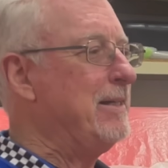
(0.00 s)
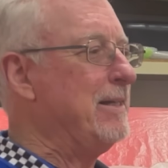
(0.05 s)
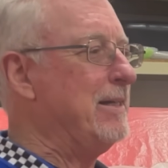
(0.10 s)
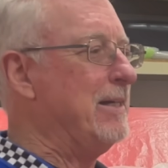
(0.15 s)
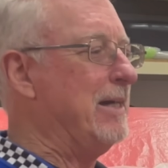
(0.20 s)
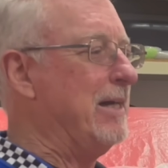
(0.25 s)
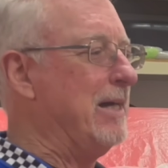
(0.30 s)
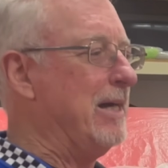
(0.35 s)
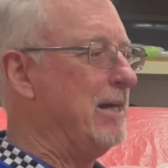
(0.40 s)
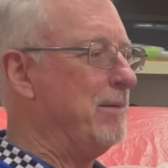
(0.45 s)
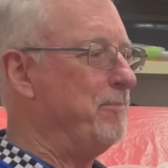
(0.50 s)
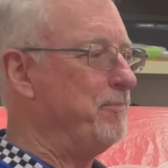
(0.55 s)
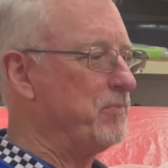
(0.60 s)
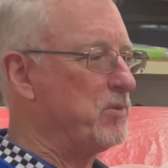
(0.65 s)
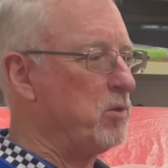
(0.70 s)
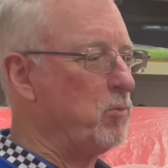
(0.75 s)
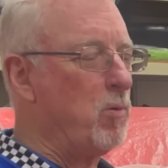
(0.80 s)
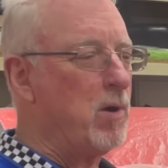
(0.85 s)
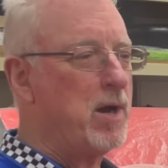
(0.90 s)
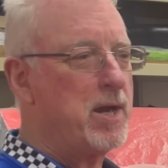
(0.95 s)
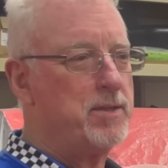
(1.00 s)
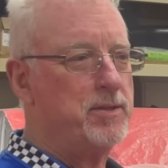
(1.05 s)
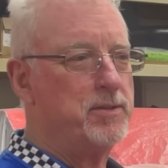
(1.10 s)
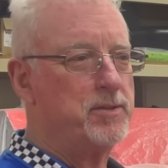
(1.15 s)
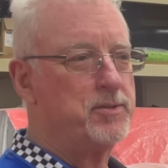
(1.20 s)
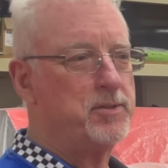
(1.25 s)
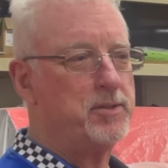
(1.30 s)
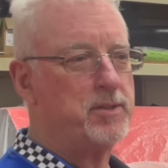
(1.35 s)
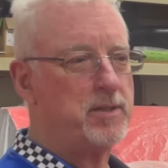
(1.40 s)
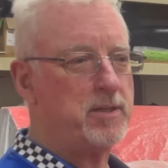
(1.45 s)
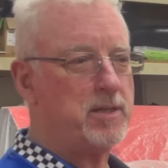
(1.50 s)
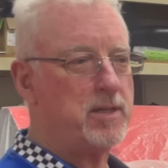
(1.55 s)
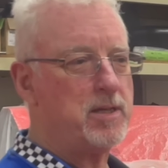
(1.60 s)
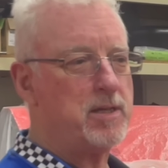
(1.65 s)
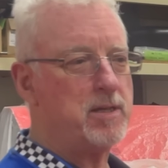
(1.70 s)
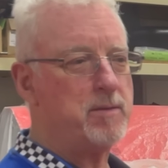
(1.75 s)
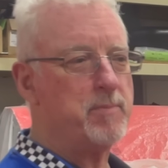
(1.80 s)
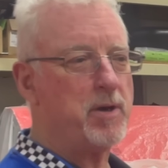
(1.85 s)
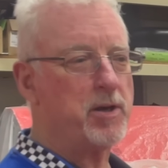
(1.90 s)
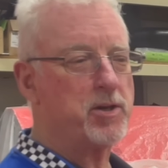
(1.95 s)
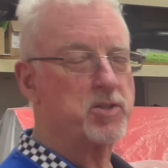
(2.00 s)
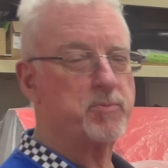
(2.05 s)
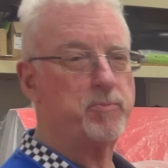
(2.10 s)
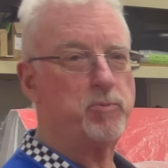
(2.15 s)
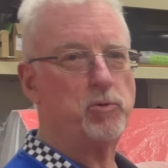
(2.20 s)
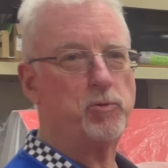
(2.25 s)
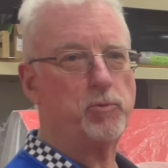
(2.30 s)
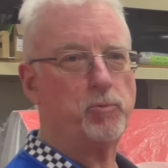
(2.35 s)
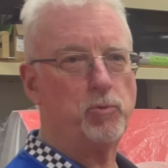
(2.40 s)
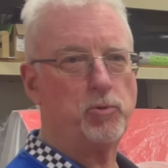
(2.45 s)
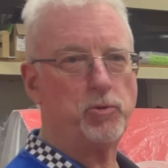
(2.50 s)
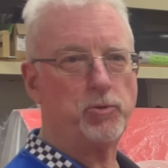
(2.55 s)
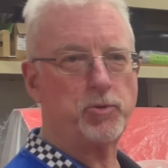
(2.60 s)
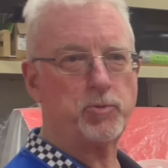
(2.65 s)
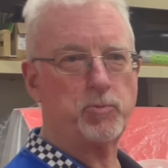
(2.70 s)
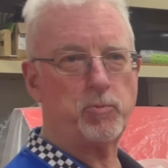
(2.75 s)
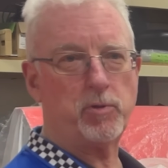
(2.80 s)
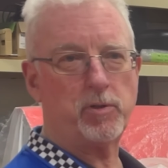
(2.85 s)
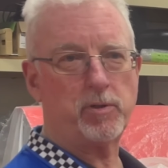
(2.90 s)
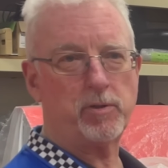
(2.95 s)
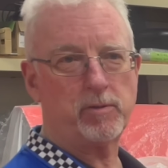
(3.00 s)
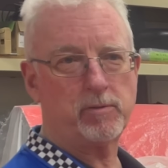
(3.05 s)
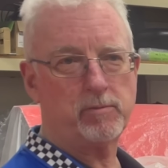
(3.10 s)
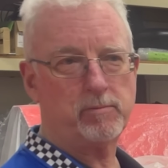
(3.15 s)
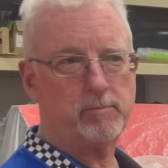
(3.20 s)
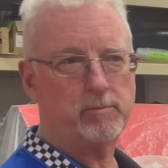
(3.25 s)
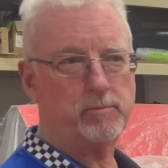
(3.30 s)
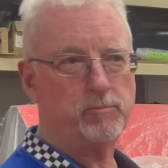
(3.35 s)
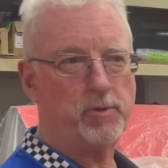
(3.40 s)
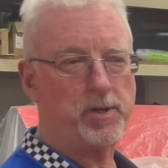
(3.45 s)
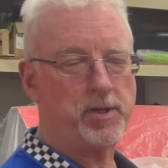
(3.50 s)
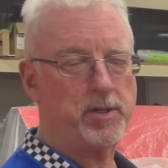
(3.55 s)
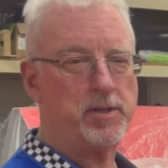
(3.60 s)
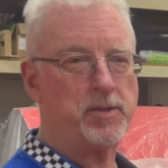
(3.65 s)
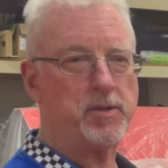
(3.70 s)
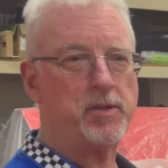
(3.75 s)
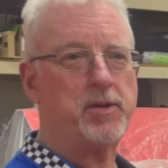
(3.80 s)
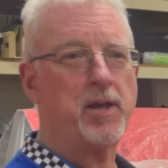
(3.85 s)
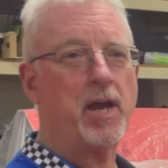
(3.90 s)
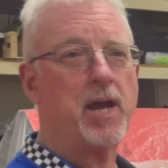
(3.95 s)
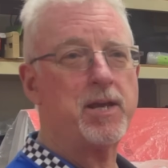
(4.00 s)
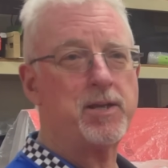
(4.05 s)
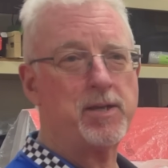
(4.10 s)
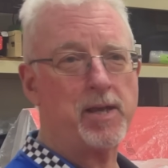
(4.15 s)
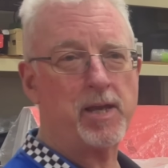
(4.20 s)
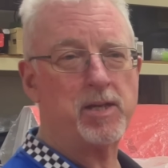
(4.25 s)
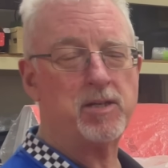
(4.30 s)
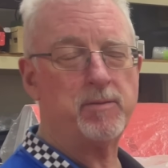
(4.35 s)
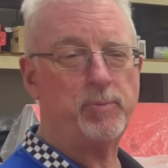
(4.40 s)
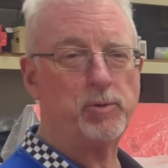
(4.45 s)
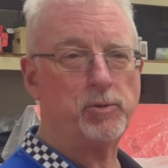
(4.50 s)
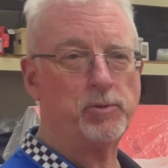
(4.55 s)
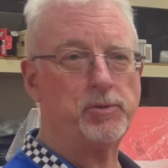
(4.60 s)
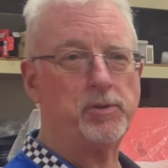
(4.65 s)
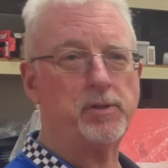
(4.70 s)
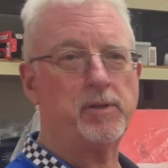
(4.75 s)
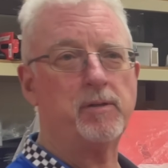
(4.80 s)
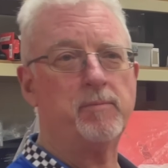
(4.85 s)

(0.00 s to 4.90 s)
The way that the motorsport rules were written in the day, you had to build a